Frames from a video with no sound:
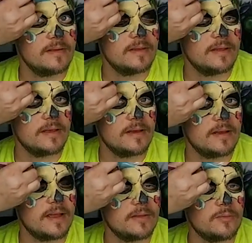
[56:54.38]
And then
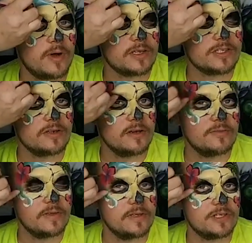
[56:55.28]
I washed it
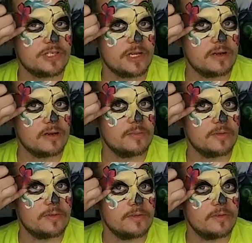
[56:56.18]
off in the shower
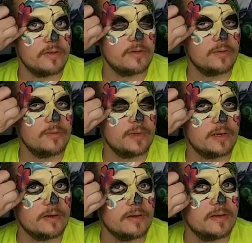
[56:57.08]
with no
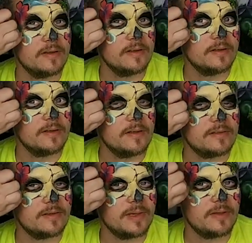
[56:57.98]
mirror.
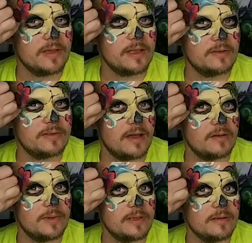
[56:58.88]
Somehow I had a dot
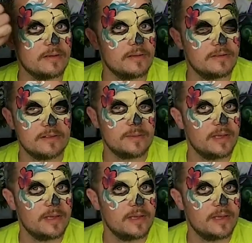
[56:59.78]
on my ear. Somehow.